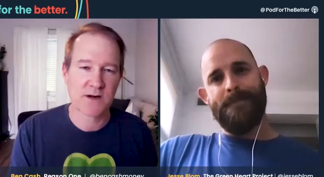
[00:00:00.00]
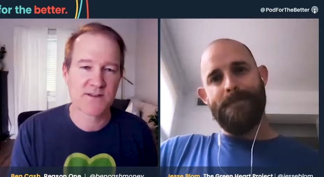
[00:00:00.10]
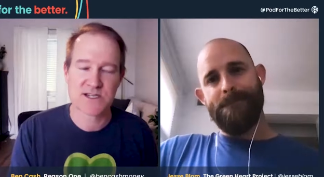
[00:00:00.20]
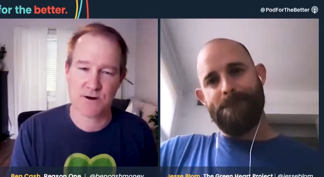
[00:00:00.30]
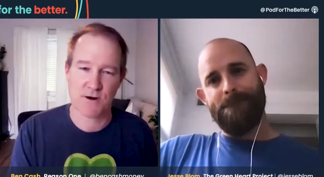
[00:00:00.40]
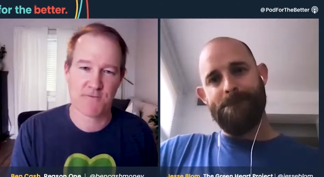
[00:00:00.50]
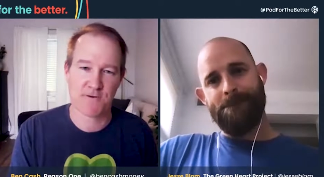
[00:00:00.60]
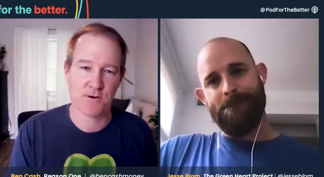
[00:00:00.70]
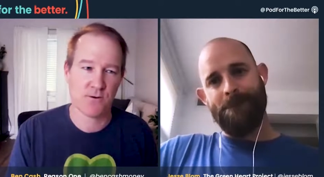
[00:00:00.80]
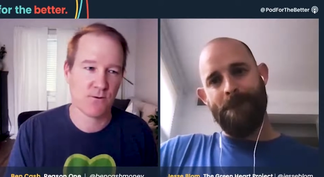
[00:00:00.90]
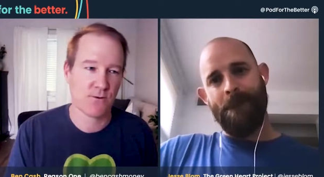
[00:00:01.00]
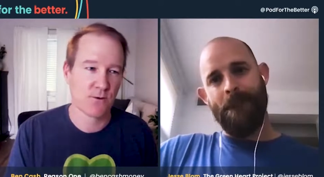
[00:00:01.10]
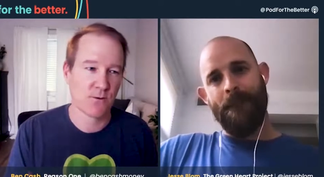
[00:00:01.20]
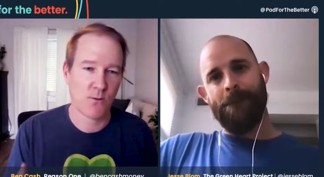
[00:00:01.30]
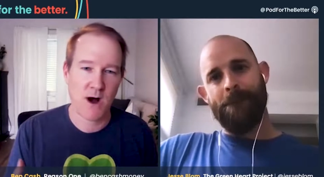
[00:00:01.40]
Speaker 1: did this start for you?
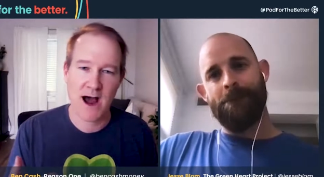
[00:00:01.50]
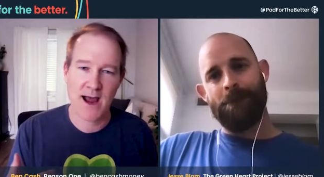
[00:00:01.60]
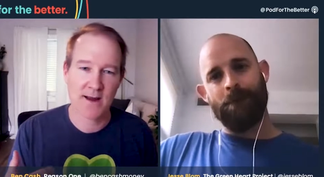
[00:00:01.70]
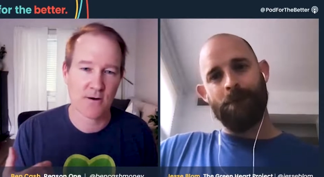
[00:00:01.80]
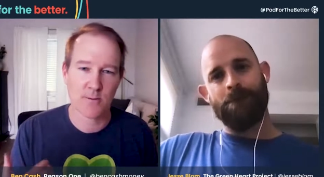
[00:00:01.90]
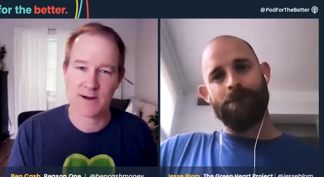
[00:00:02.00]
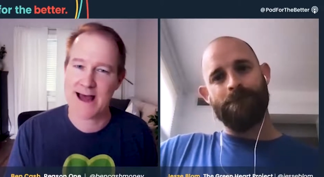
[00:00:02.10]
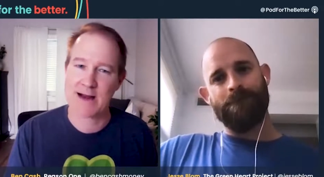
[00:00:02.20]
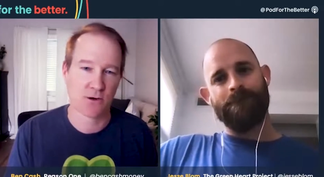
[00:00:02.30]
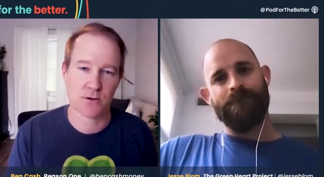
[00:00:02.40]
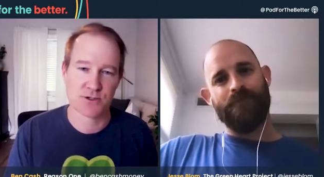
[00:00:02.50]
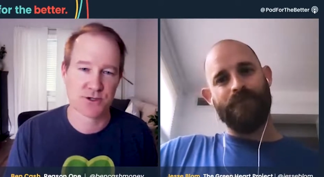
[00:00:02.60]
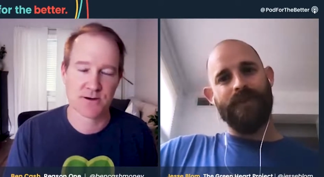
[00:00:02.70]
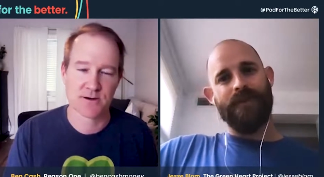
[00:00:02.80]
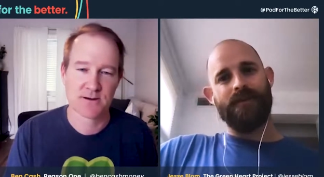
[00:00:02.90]
Why urban
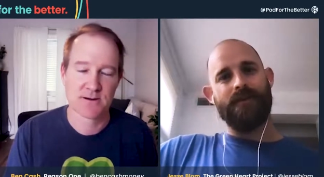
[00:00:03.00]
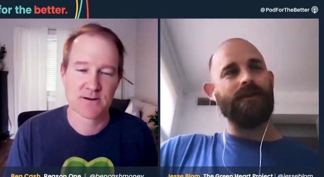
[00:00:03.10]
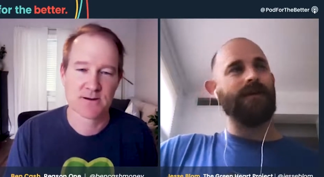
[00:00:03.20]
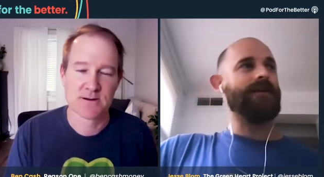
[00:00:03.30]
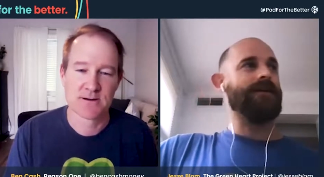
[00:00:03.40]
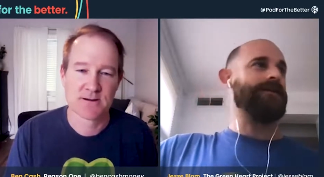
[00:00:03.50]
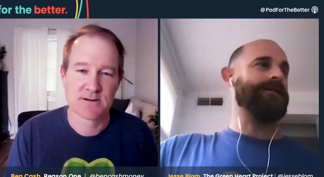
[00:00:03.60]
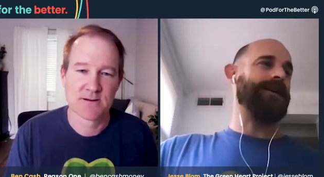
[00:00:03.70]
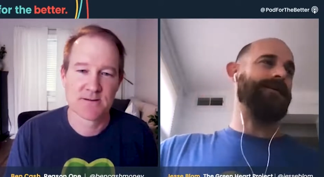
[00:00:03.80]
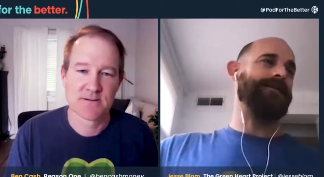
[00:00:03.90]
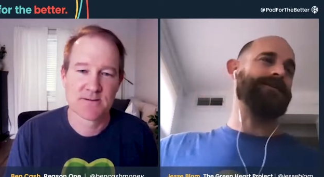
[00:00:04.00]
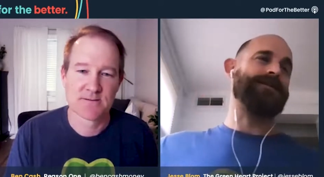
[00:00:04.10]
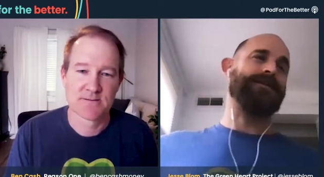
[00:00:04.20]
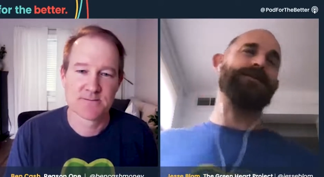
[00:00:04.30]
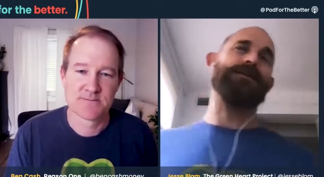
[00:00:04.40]
agriculture?
Speaker 2: Yeah,
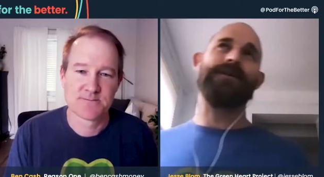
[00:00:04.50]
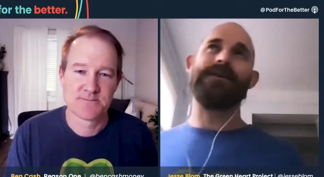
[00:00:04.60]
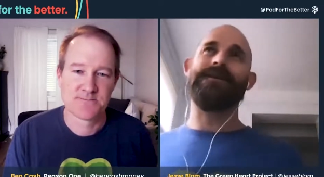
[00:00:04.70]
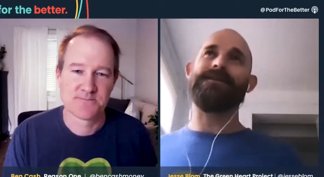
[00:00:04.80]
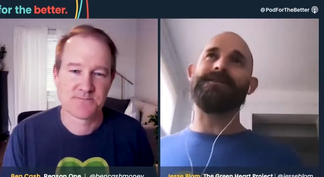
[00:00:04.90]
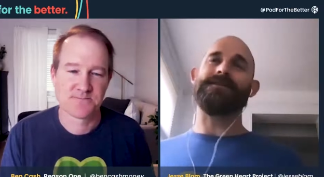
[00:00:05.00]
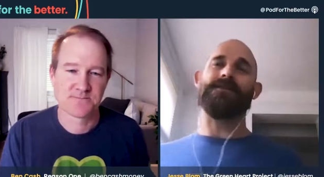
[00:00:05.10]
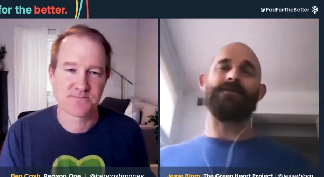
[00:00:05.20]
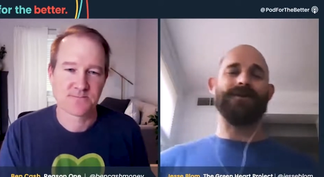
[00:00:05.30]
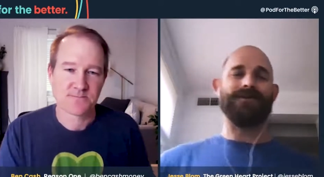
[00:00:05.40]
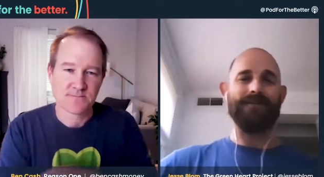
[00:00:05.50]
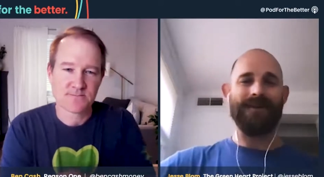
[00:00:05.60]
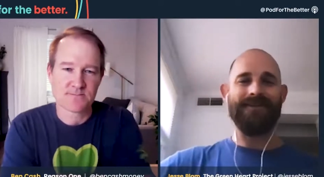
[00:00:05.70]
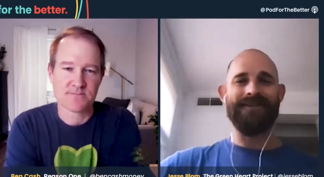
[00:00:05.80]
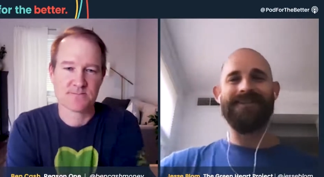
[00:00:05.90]
so good question,
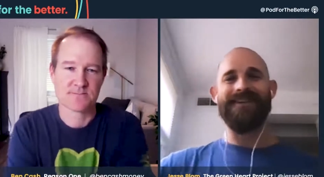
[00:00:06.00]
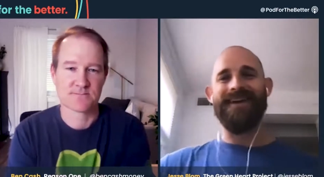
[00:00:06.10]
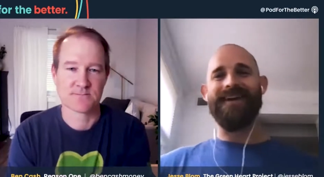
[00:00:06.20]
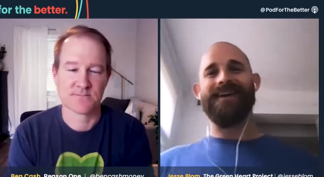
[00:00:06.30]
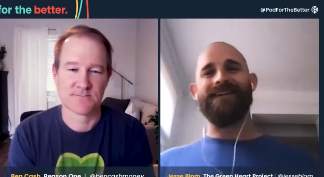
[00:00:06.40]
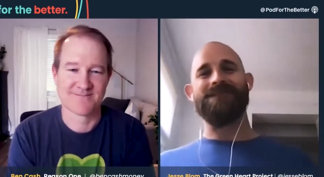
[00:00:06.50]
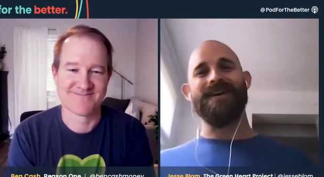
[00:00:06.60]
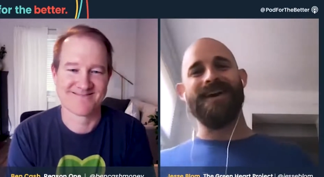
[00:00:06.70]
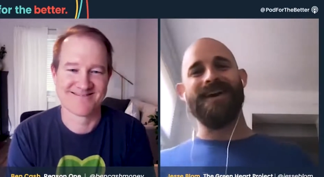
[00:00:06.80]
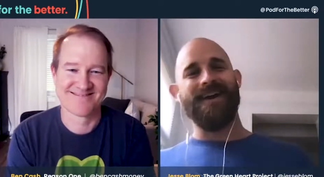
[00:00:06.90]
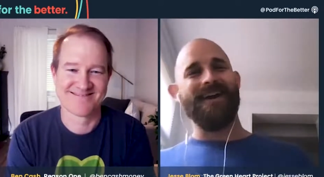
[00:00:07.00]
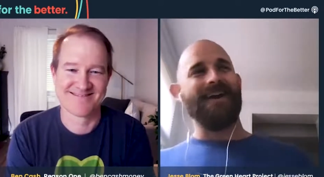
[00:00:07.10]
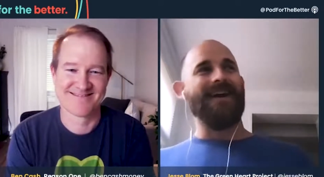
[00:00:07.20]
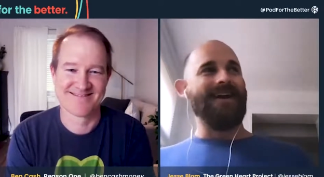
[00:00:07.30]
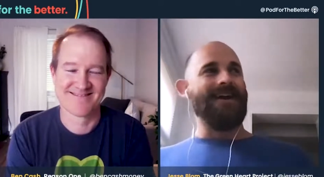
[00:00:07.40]
Ben um,
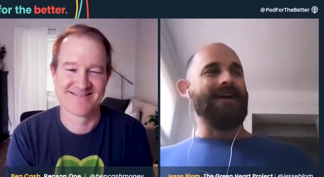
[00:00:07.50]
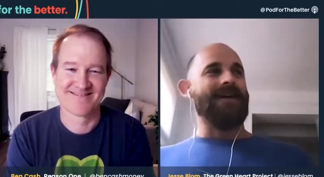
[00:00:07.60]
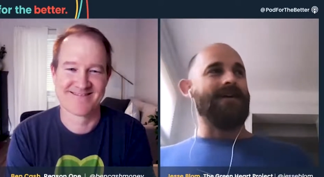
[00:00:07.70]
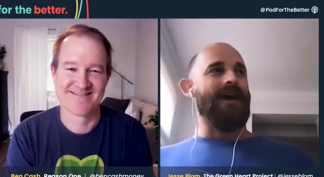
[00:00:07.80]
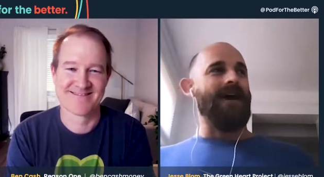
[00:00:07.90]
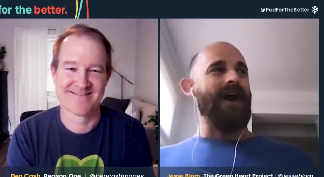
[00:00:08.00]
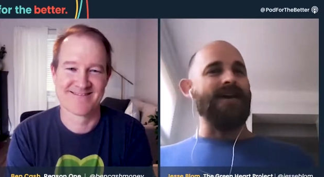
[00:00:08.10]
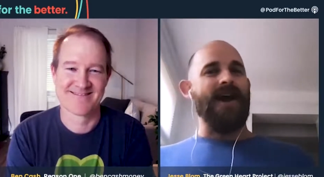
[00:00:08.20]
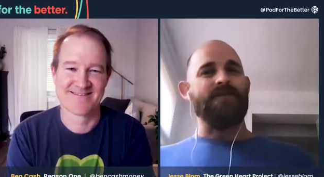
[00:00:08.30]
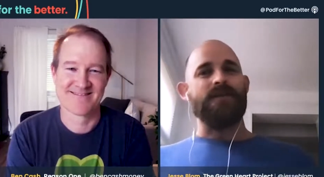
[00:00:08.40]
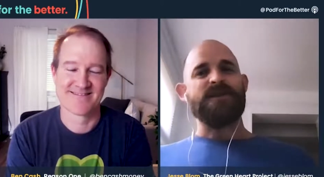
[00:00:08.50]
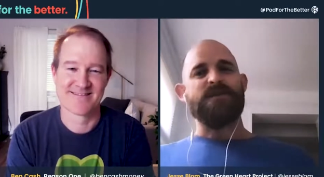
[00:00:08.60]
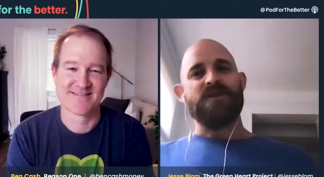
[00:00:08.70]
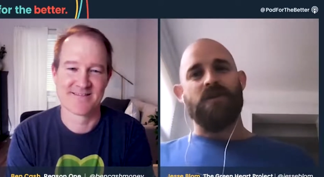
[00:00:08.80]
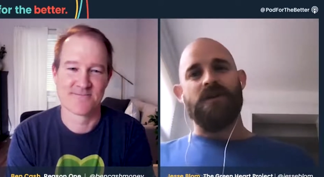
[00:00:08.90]
I, I've always
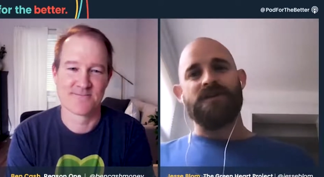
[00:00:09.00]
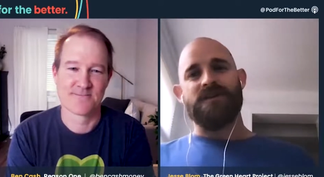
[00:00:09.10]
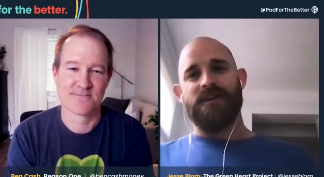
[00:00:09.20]
been drawn to